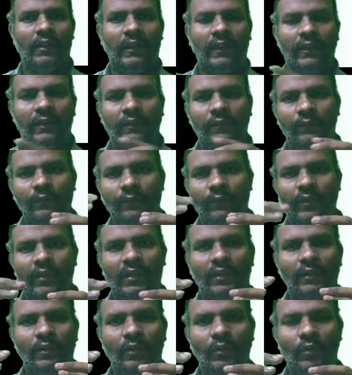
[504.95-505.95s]
Like
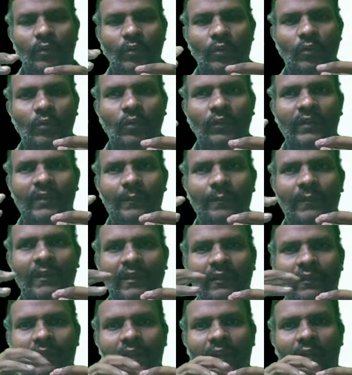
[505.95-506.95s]
when you do something,